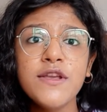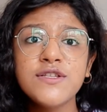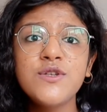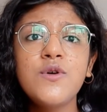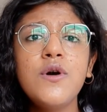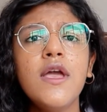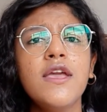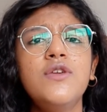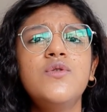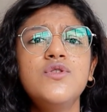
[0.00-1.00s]
So
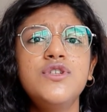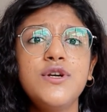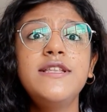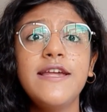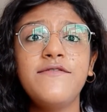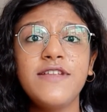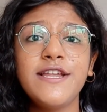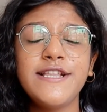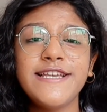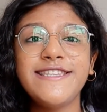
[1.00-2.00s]
you should
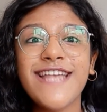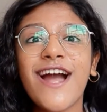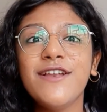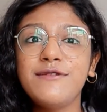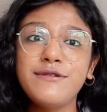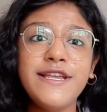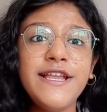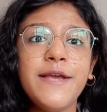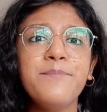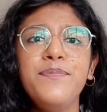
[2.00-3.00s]
definitely start
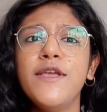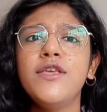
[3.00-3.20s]
reading.